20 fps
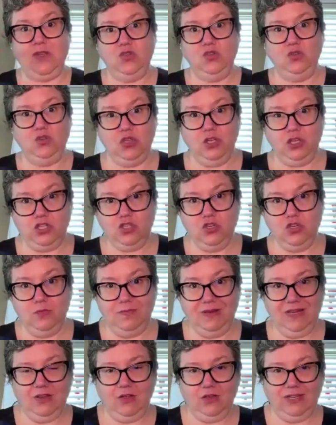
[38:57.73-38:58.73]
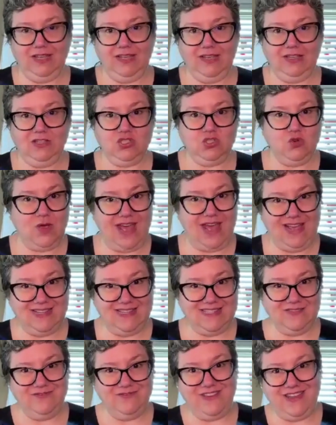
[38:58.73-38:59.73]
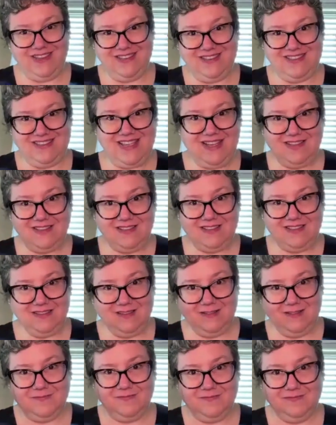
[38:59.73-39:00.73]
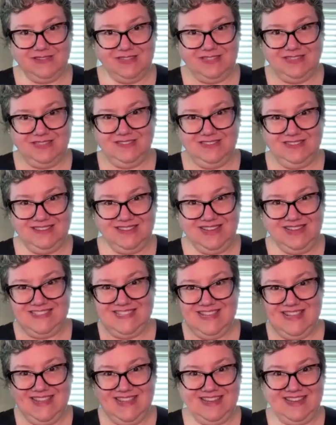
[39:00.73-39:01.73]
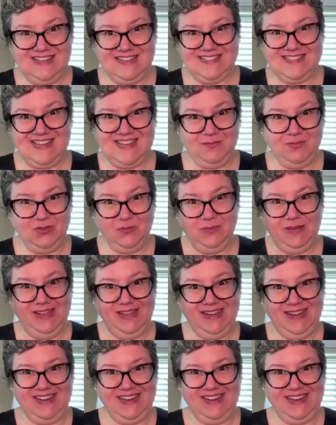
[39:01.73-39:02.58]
So when you touch your belongings, you activate that. Let's say it's time